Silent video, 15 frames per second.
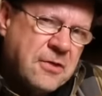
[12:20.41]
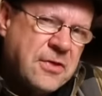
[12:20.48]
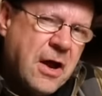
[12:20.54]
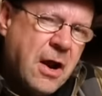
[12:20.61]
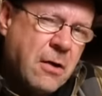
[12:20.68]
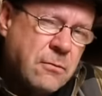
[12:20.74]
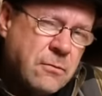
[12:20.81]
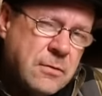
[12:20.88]

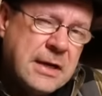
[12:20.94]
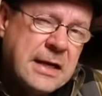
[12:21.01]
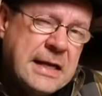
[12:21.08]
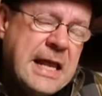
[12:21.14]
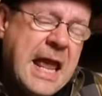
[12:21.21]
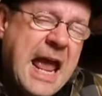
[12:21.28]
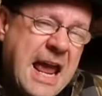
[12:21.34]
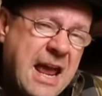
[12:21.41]
that are
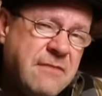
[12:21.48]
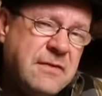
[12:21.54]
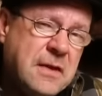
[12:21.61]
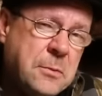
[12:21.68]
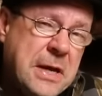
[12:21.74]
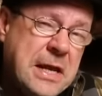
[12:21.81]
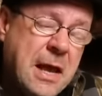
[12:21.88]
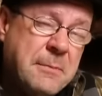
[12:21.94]
really
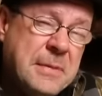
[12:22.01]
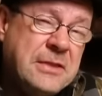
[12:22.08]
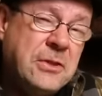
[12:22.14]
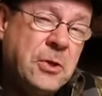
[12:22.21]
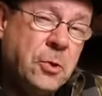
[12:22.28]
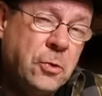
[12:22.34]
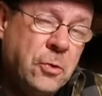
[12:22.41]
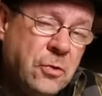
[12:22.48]
heavyweight, I mean,
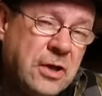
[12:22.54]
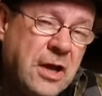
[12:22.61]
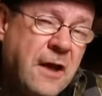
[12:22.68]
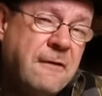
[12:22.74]
they look